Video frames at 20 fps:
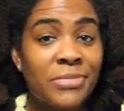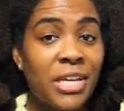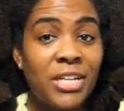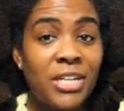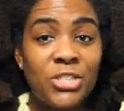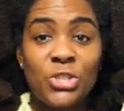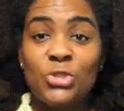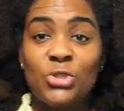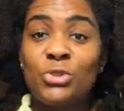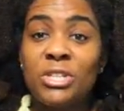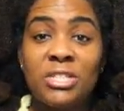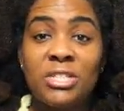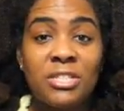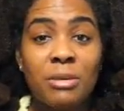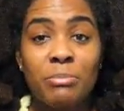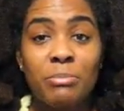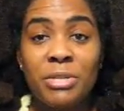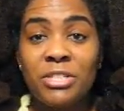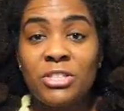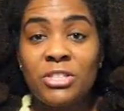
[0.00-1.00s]
it shrinks
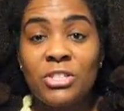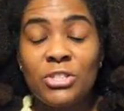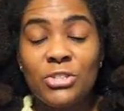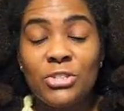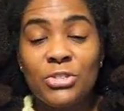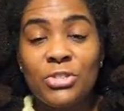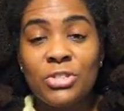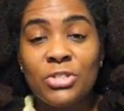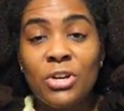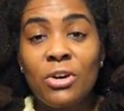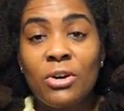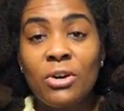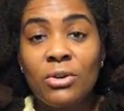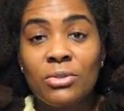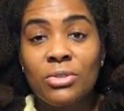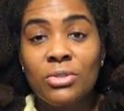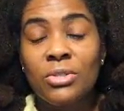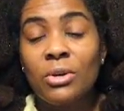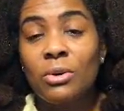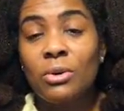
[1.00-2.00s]
up into your
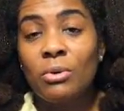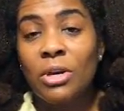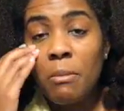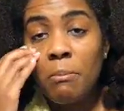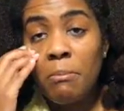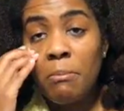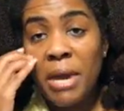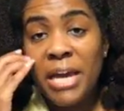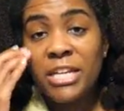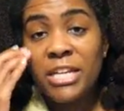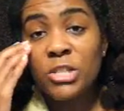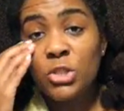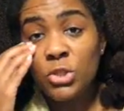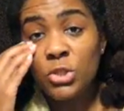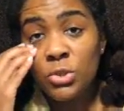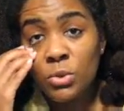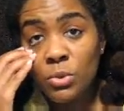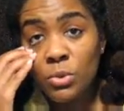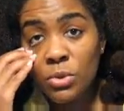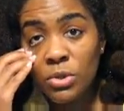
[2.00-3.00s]
skull. So make
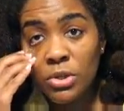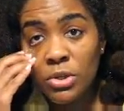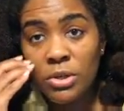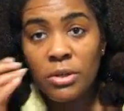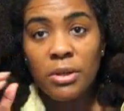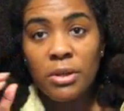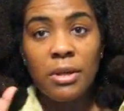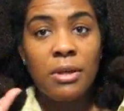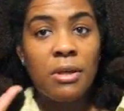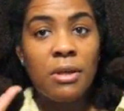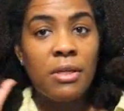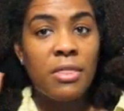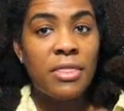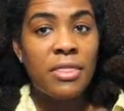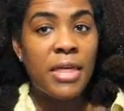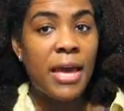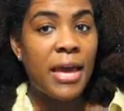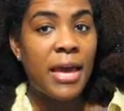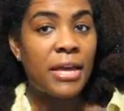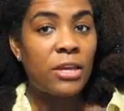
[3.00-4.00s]
sure
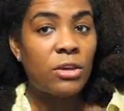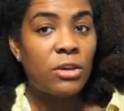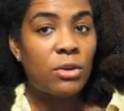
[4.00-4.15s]
that